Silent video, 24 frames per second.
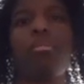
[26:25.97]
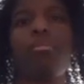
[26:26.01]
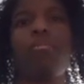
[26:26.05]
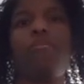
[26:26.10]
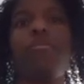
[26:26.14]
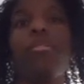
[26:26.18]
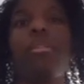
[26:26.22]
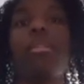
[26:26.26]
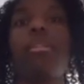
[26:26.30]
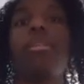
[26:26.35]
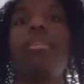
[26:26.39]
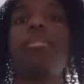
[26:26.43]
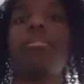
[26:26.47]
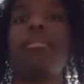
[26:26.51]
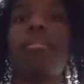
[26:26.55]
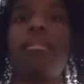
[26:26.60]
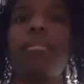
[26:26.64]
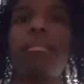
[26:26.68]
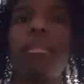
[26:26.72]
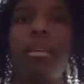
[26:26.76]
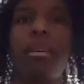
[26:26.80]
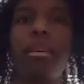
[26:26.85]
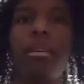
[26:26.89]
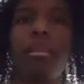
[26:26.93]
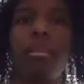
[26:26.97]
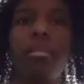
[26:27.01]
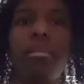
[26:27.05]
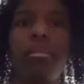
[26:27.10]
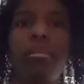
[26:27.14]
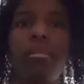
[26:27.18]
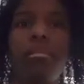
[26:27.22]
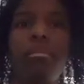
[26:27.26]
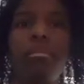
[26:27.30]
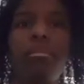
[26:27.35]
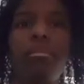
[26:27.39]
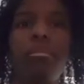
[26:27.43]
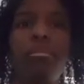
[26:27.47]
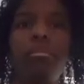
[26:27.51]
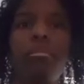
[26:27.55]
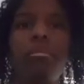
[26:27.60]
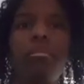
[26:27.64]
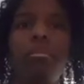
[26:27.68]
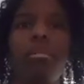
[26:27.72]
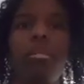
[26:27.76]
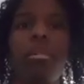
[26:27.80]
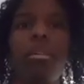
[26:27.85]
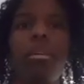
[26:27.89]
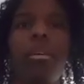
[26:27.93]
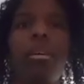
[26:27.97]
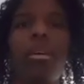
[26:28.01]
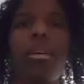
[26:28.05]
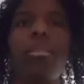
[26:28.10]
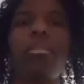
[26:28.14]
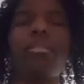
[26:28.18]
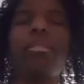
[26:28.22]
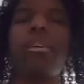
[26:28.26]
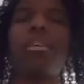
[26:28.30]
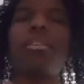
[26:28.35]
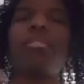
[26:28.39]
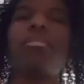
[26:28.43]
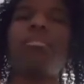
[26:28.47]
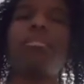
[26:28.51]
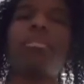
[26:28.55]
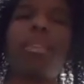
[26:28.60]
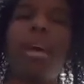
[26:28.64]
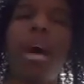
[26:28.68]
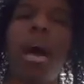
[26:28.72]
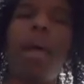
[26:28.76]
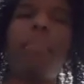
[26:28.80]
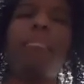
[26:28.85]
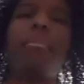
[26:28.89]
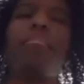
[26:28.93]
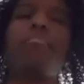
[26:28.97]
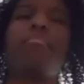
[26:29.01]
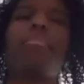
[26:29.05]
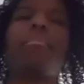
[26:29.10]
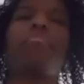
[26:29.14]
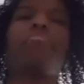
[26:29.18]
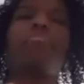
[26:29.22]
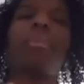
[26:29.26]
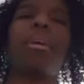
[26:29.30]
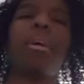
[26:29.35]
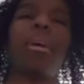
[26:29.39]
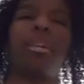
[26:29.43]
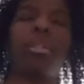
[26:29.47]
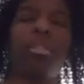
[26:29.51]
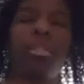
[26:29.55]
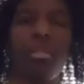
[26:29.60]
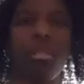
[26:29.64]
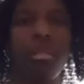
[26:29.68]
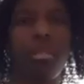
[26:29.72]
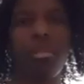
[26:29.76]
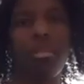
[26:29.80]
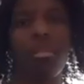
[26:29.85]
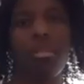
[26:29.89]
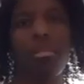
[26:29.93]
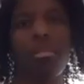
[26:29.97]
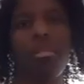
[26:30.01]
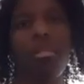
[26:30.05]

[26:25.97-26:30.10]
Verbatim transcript: feel into things and take your time and be patient.